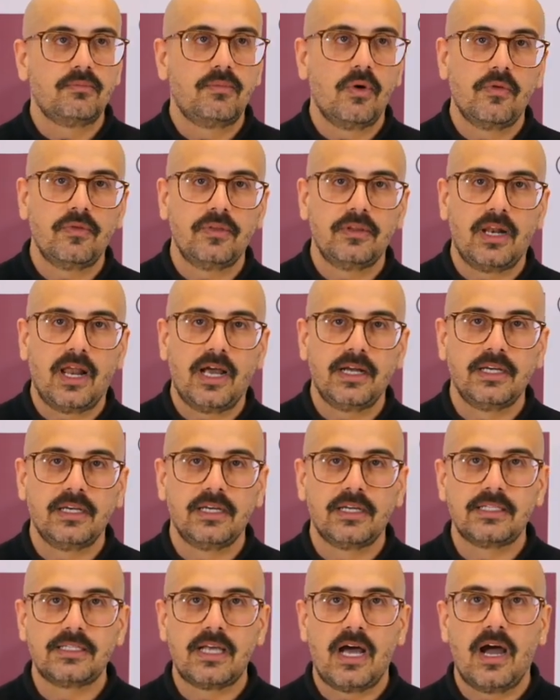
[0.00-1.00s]
Both the
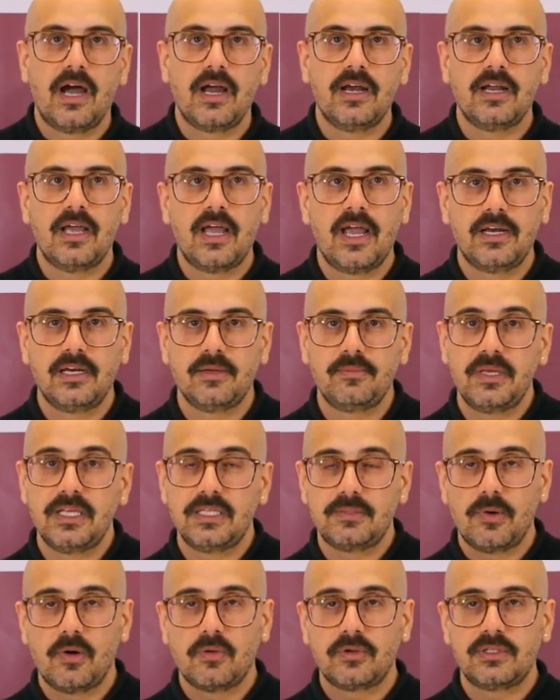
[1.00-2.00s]
lighting design and the
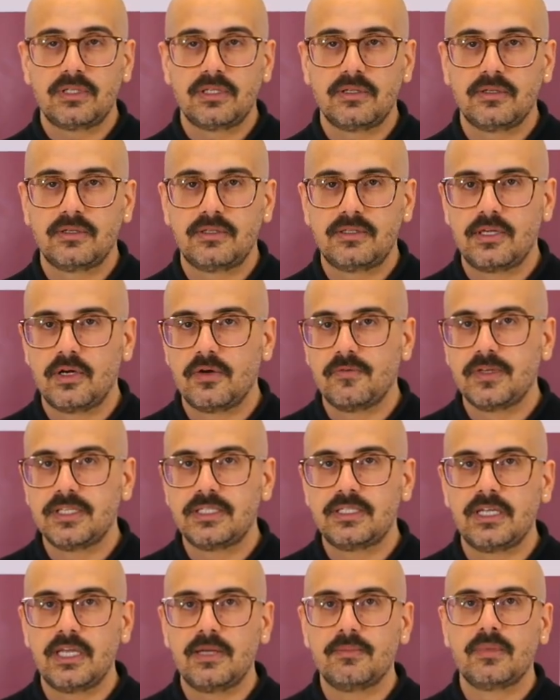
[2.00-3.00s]
bespoke
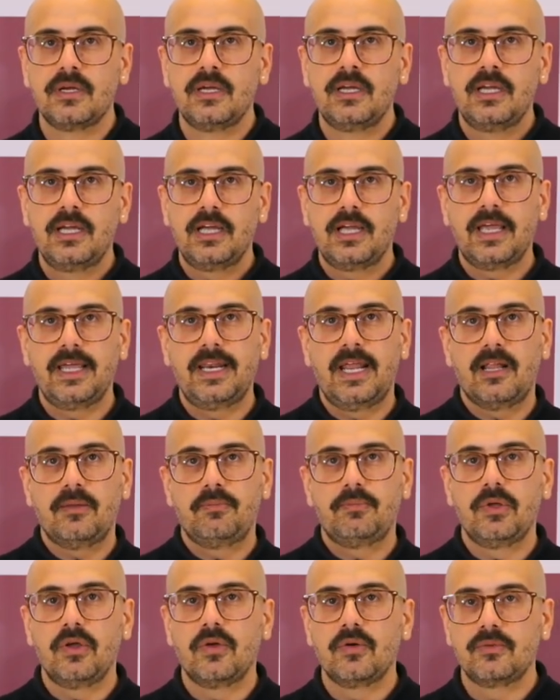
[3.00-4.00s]
service team can
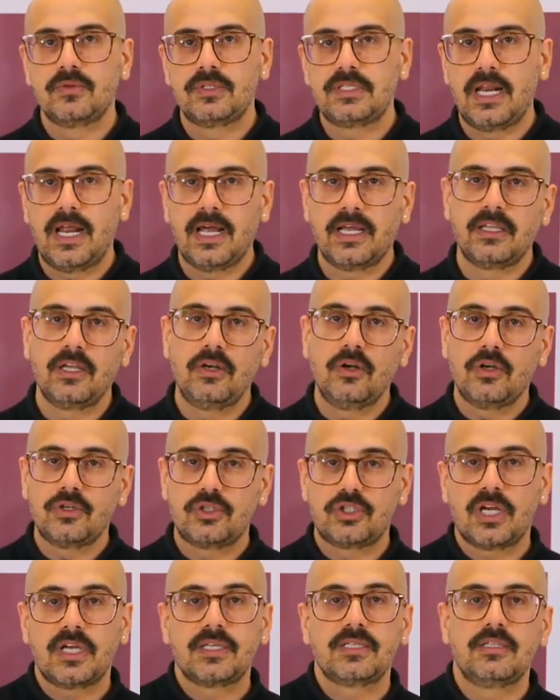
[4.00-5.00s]
help you selecting
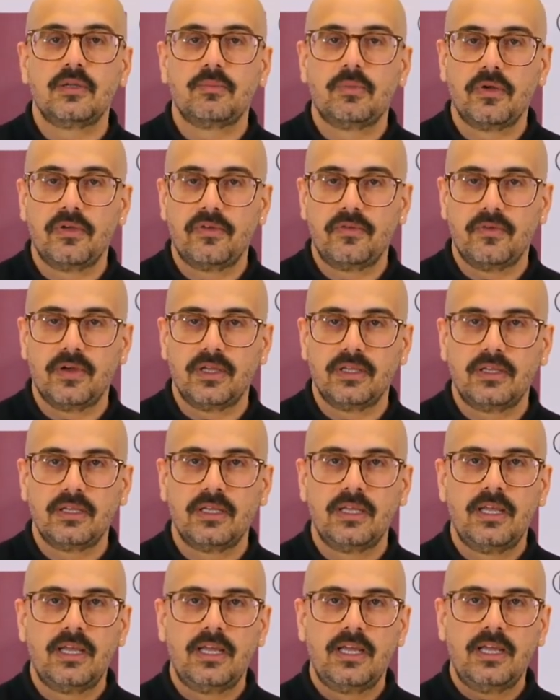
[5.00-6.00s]
not just the perfect
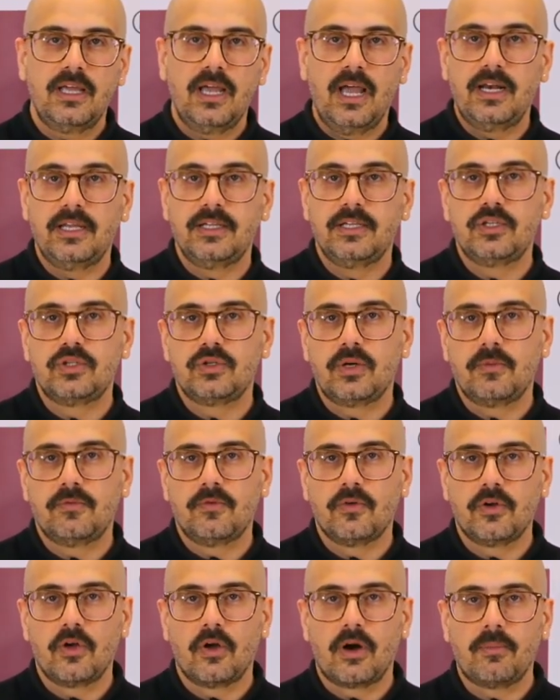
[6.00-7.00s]
LED strip
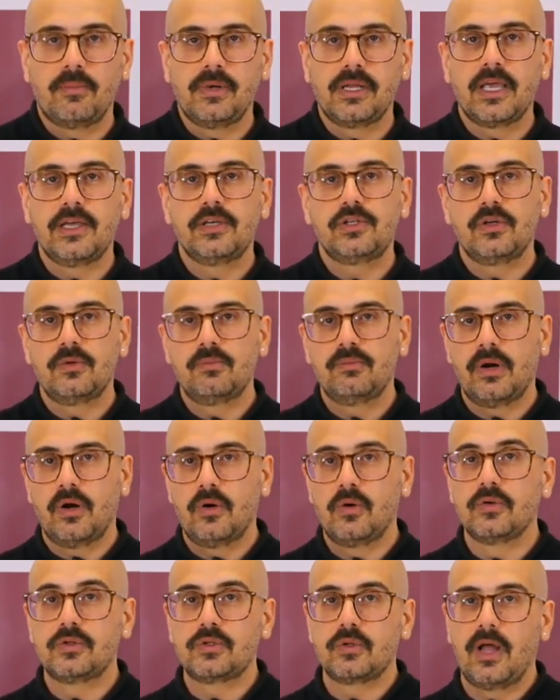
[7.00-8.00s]
for your application, but
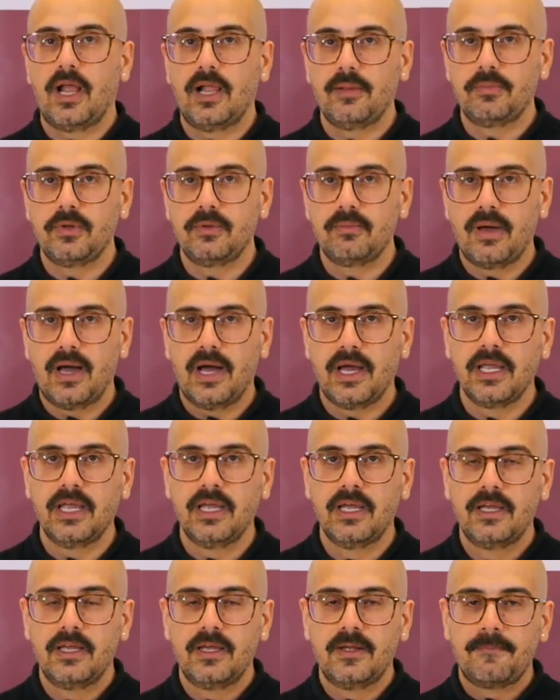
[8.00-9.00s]
also help you
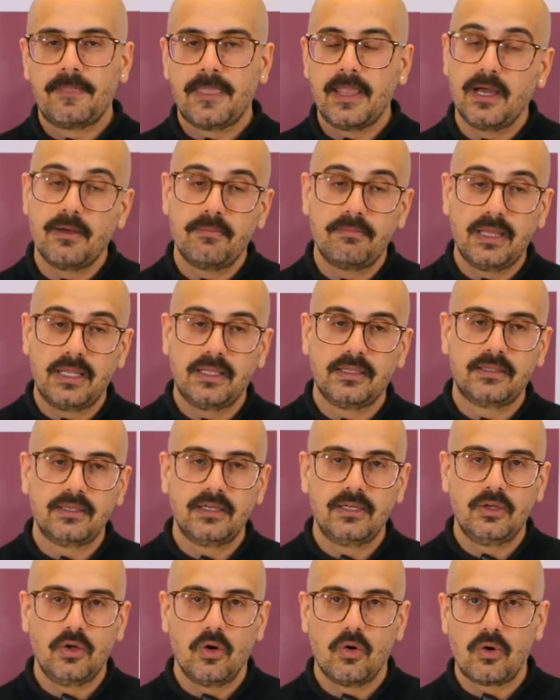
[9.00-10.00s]
build
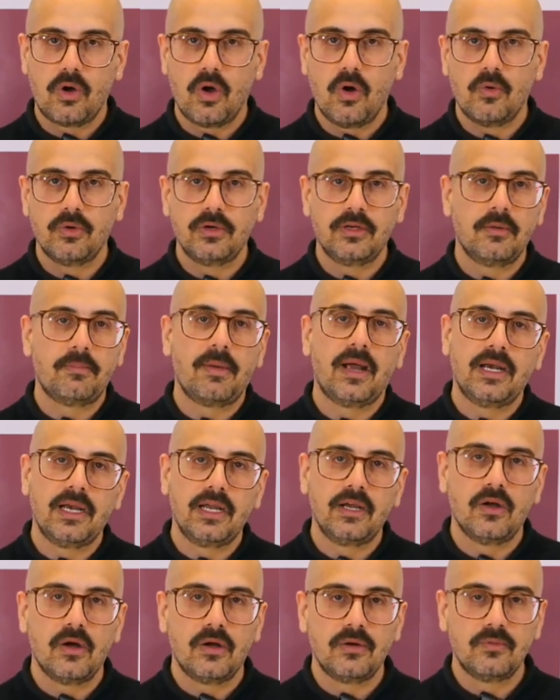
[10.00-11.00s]
your code
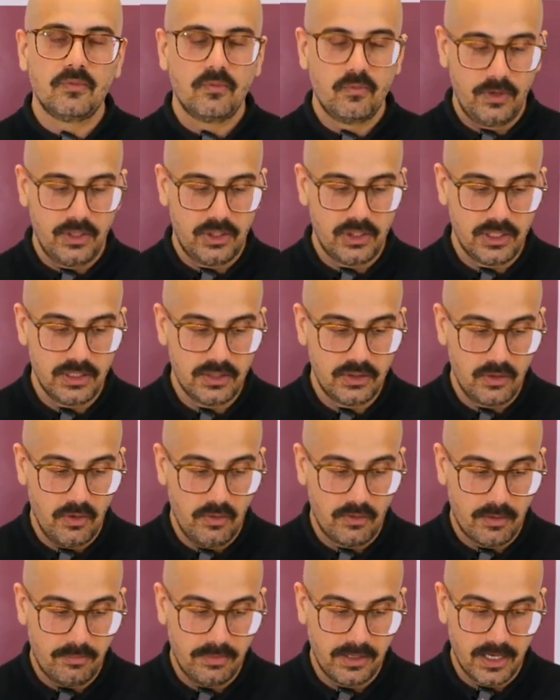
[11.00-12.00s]
depending on which is
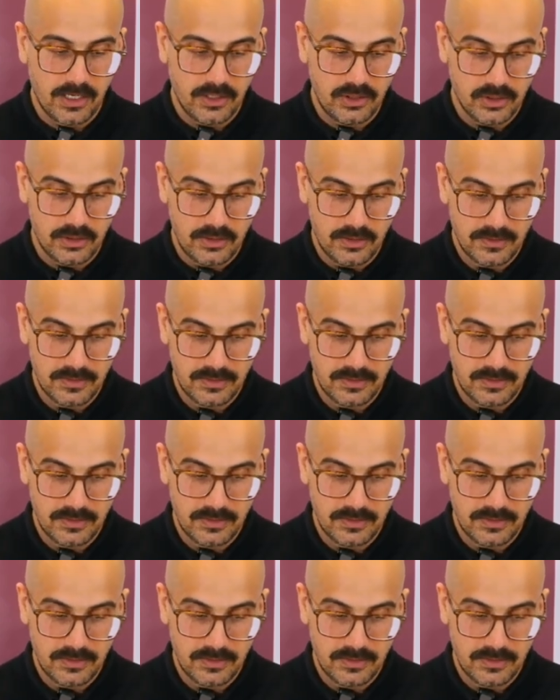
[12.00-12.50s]
your application.